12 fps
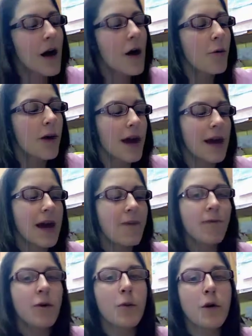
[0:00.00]
when I
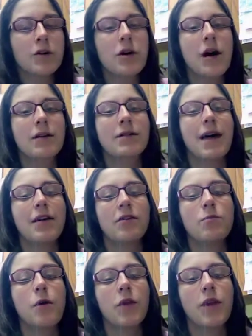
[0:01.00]
came for book talks
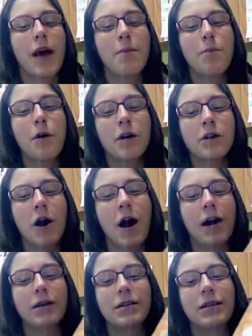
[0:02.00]
last month, I book
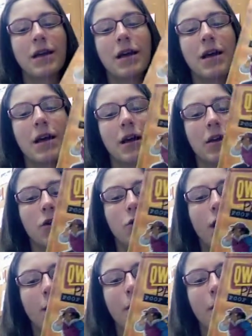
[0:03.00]
talked The Quick